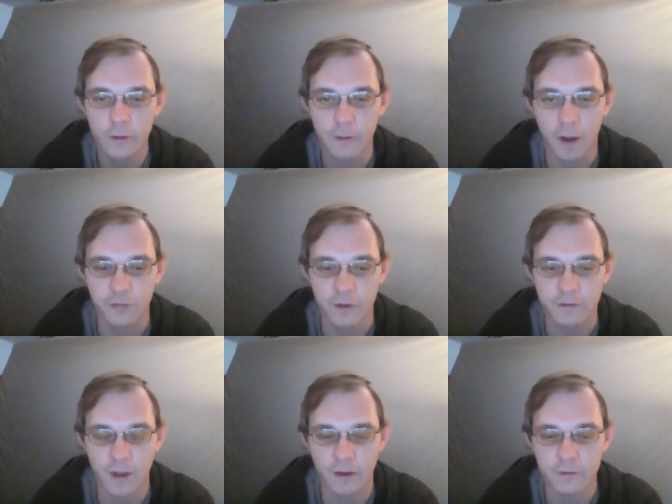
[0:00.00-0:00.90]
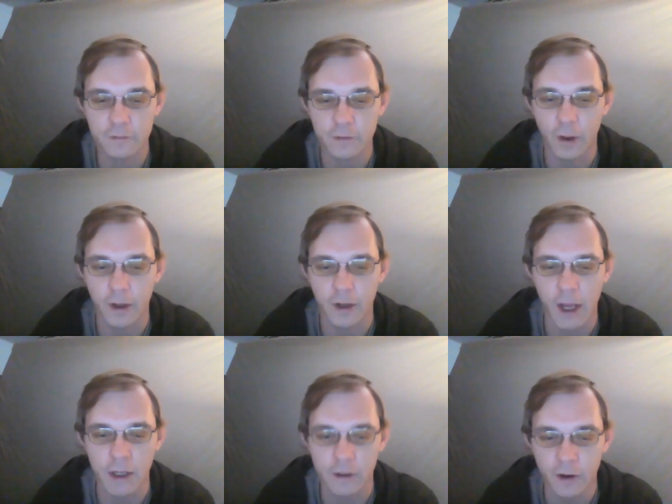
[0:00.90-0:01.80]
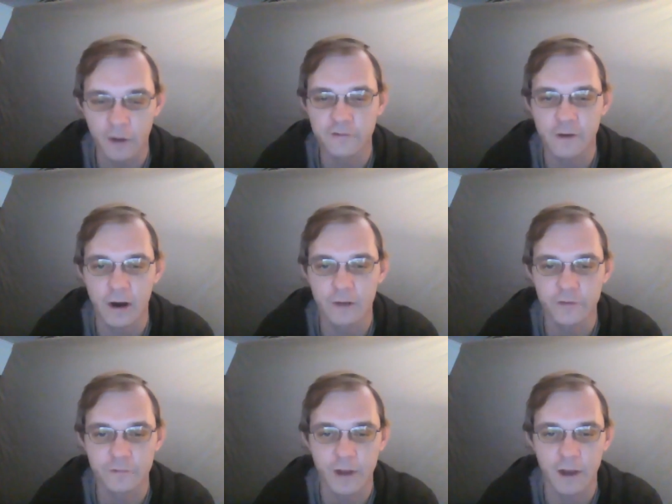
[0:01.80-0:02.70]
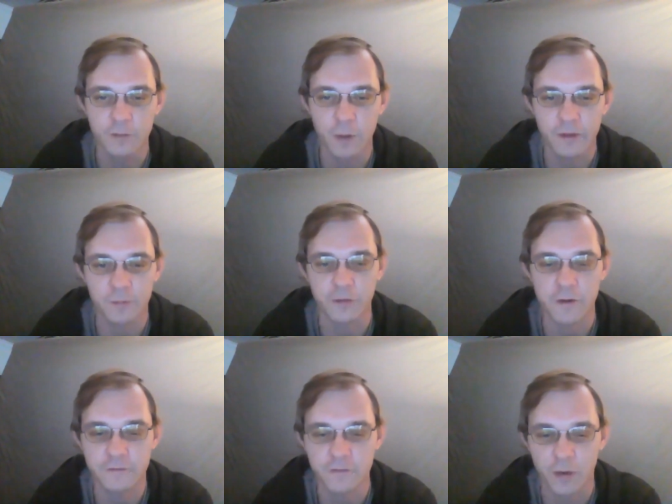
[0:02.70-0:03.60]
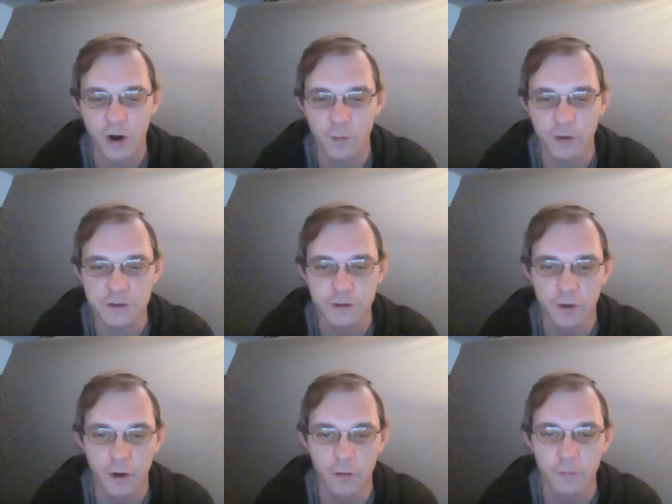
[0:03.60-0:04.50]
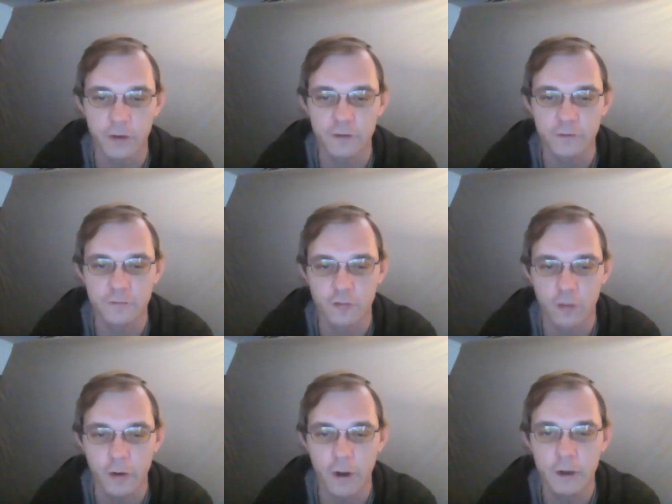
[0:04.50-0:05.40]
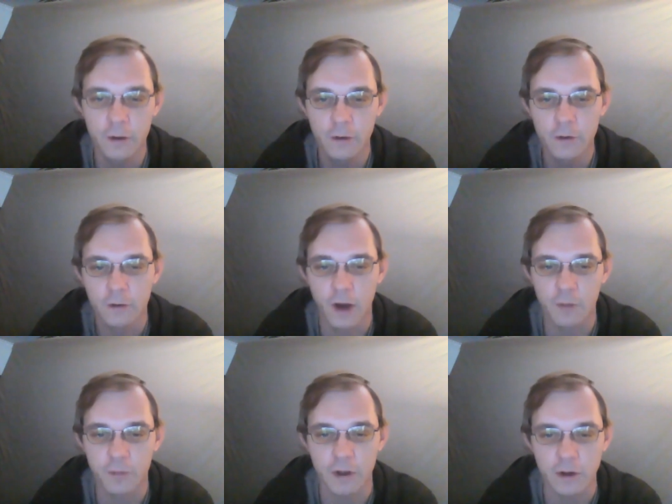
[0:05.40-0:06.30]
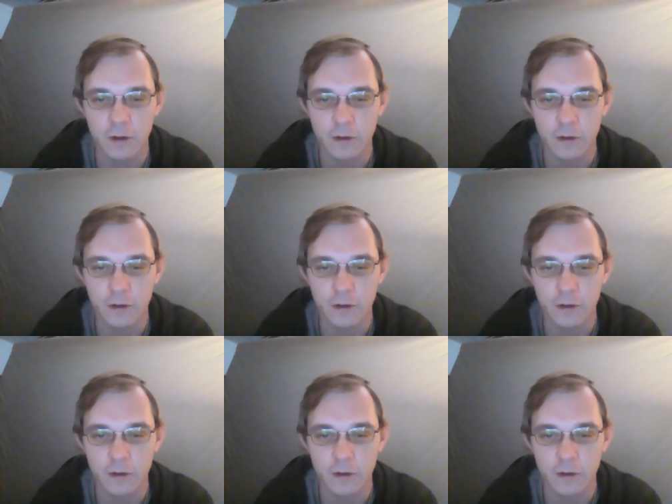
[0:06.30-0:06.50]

I think that any guns confiscated by the police department should go and be destroyed, not be